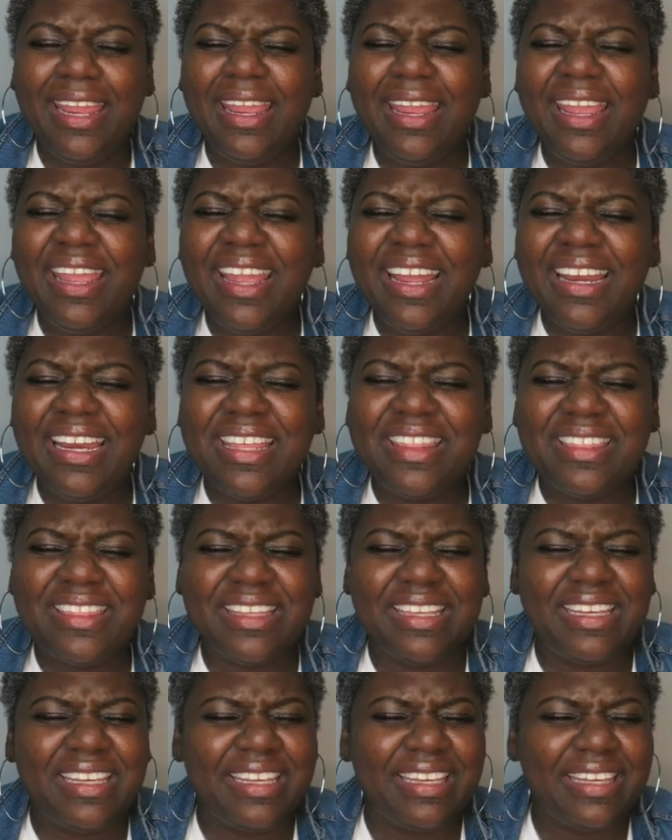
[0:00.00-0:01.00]

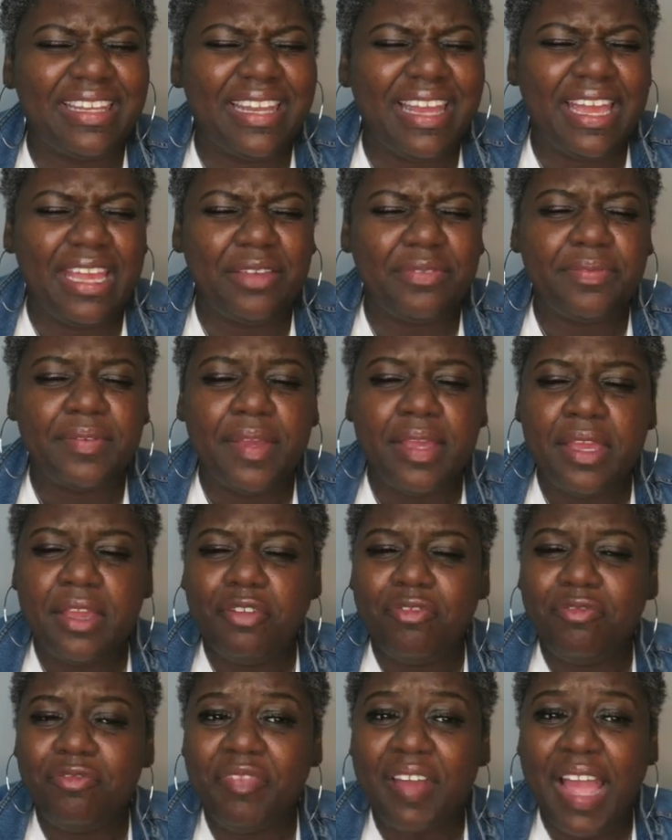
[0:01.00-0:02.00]
anything in life,
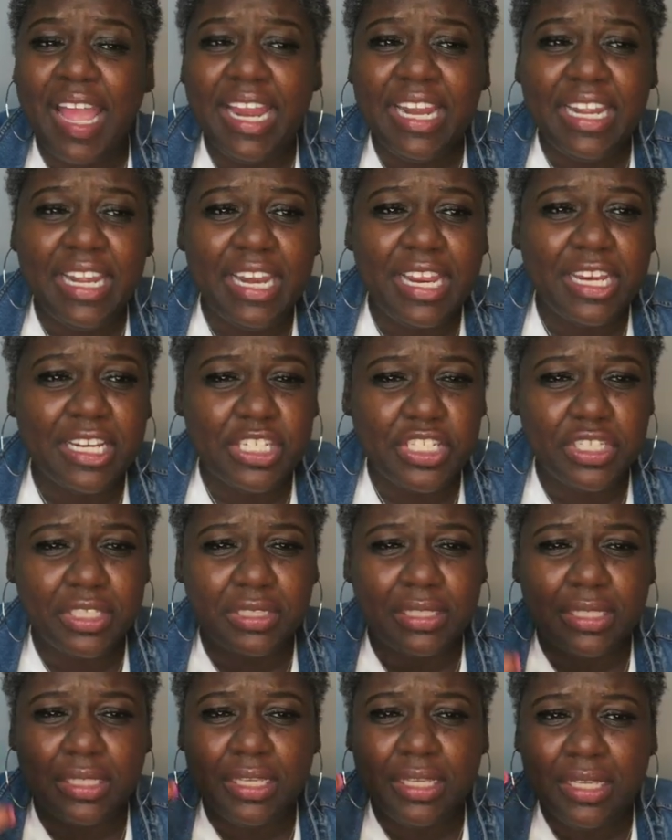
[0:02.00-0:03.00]

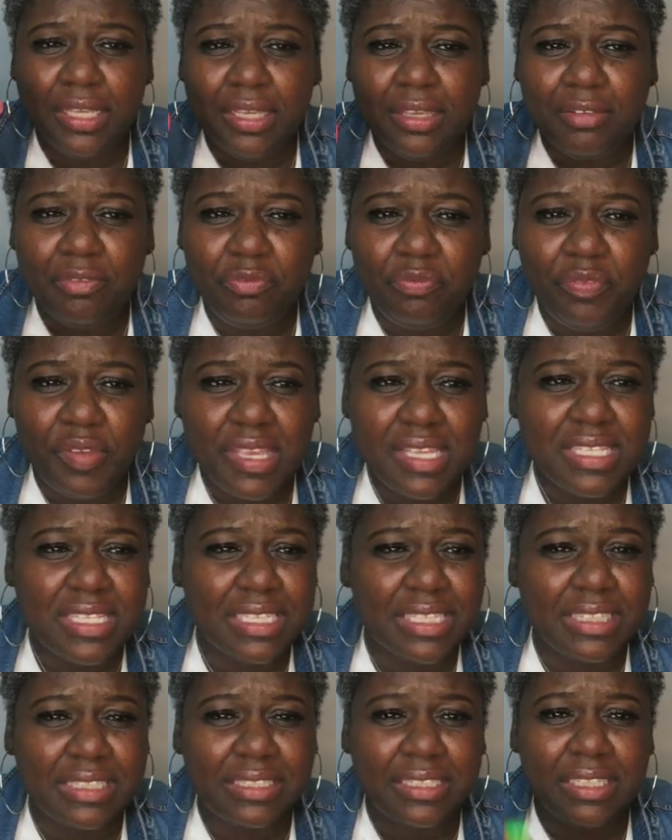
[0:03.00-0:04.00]
financially,
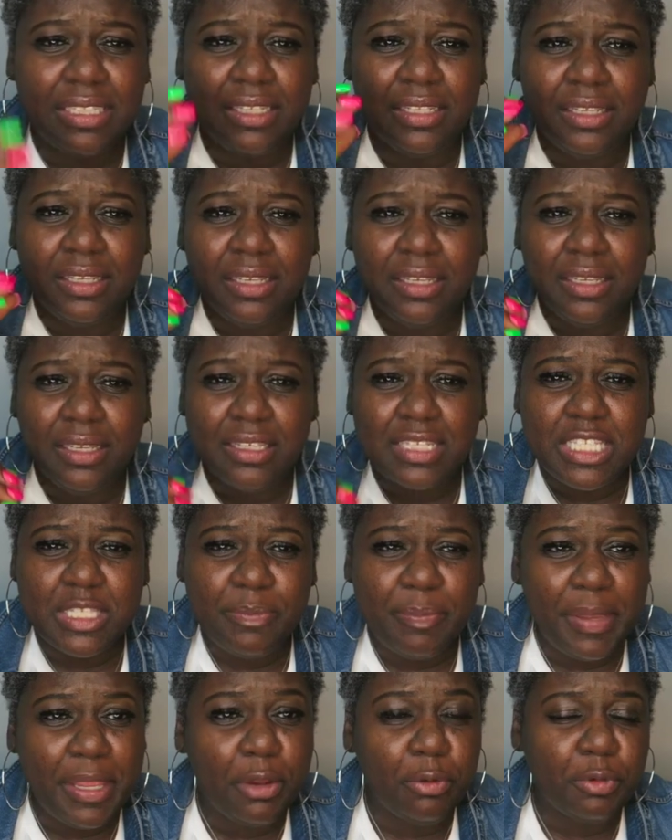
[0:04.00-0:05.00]
physically,
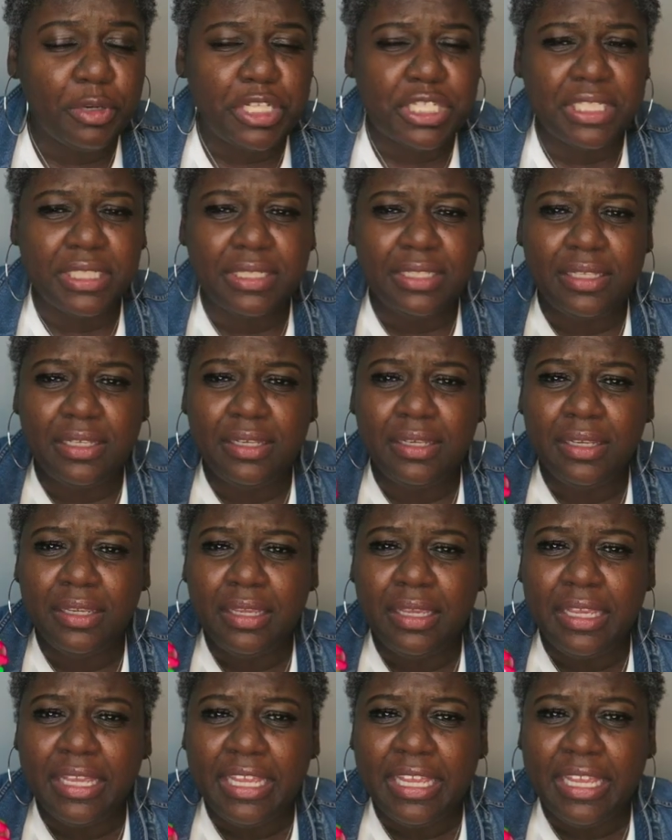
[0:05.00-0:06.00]
spiritually,
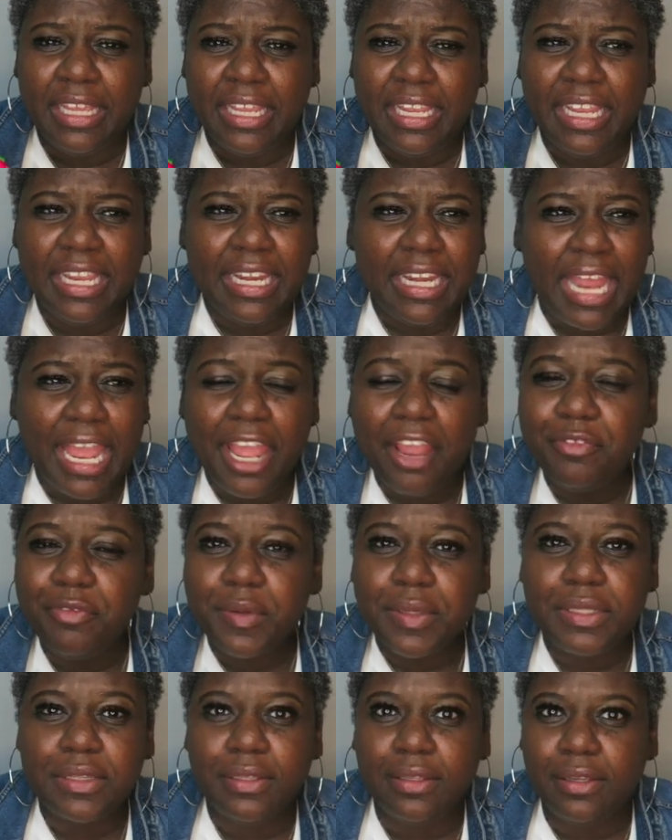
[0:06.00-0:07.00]
in
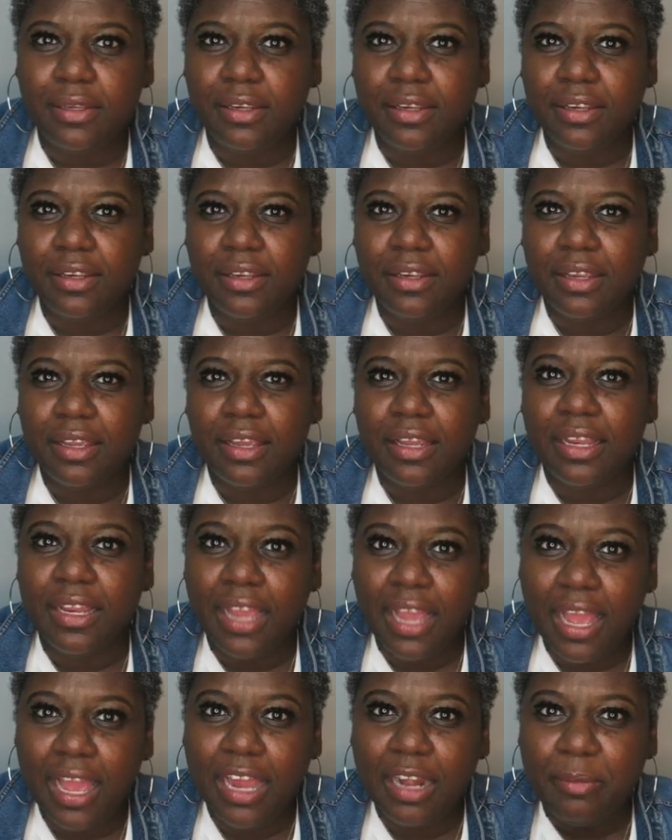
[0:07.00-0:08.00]
everything,
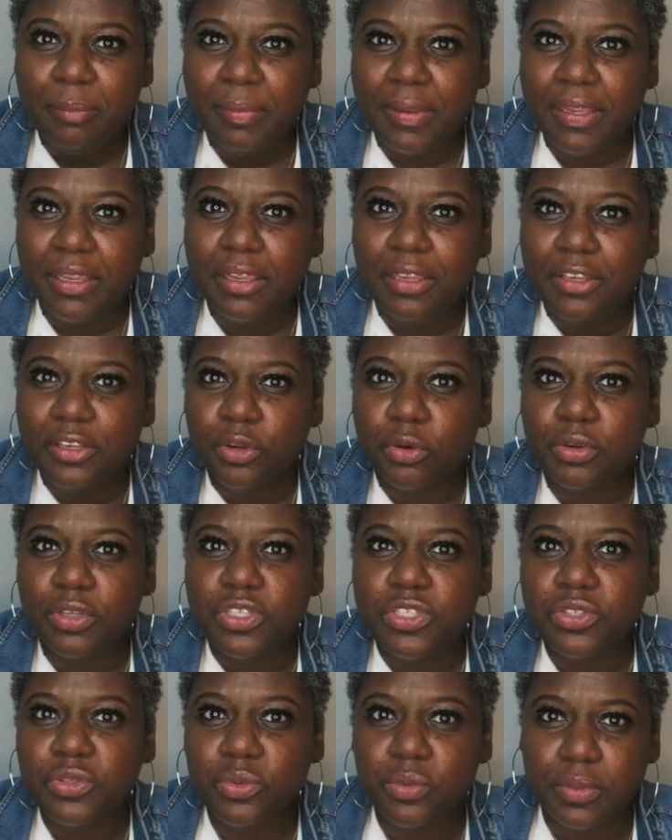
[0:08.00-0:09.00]
God being your
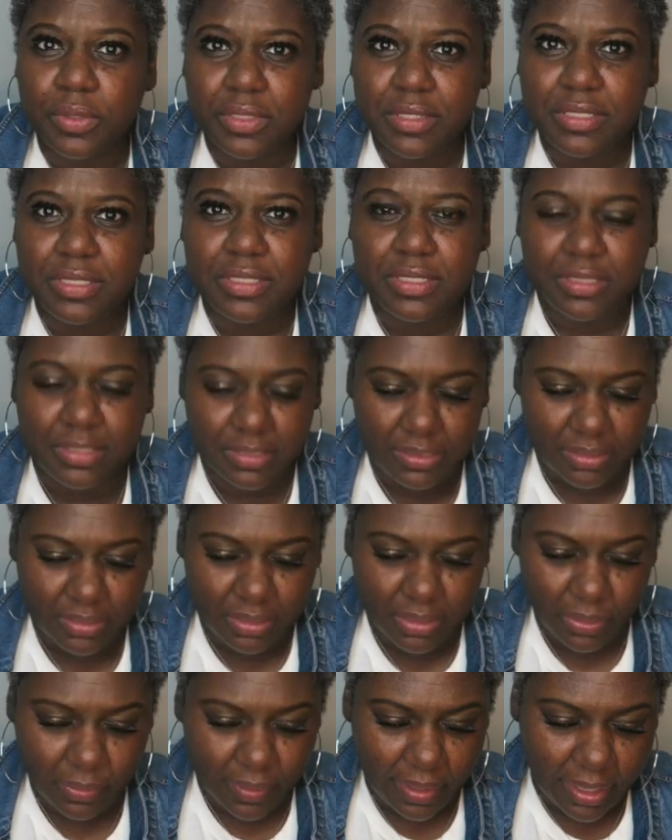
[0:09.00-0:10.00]
source.
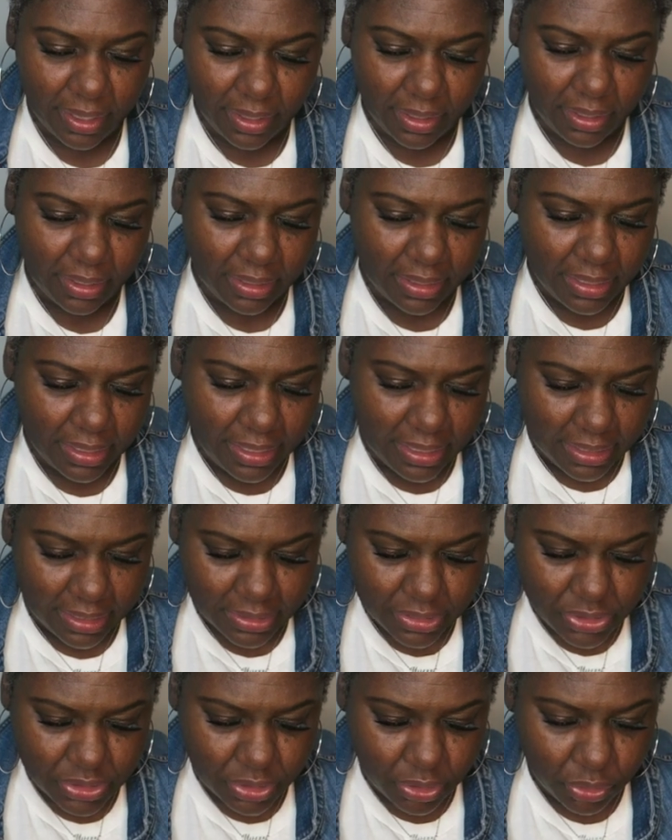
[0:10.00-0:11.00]
Okay?
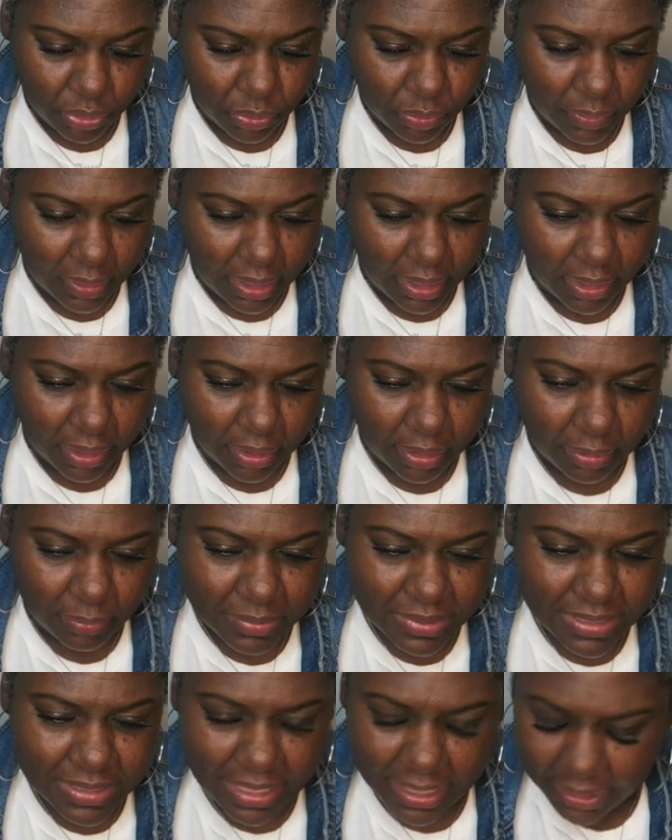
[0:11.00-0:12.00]
So, um,
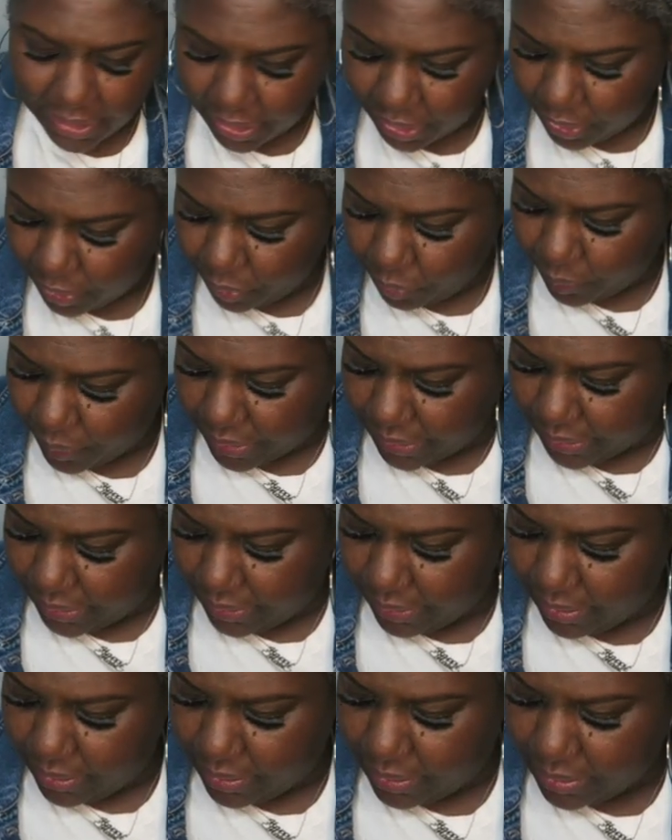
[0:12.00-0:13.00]
2
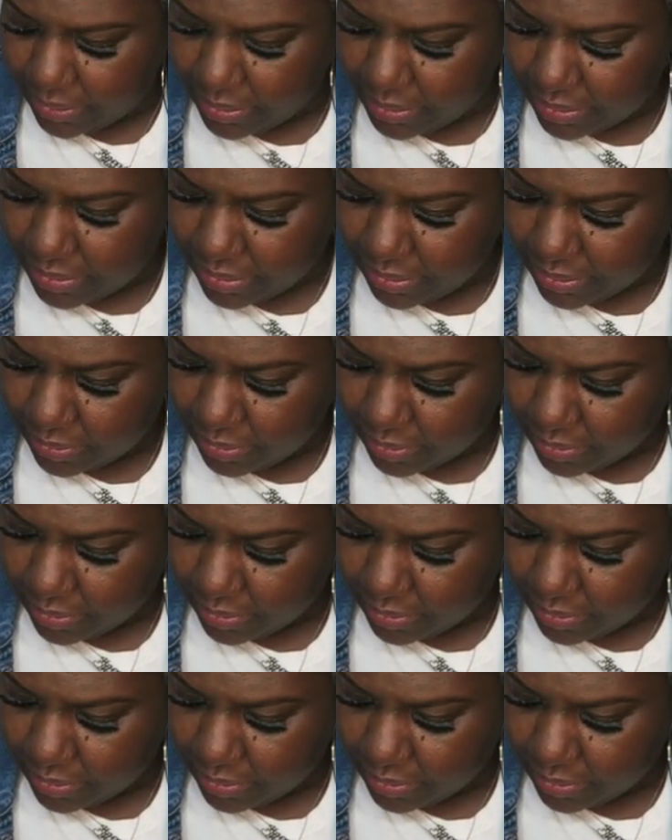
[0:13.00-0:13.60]
Corinthians